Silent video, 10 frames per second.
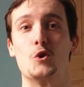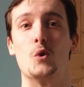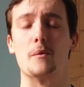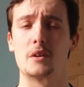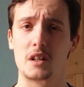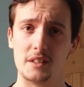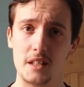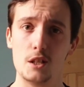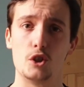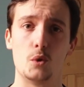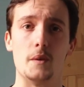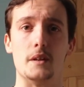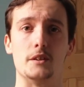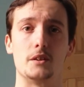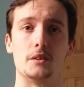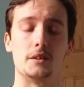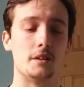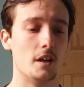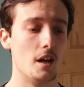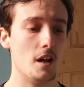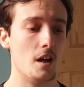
cool. I'm going to continue doing these because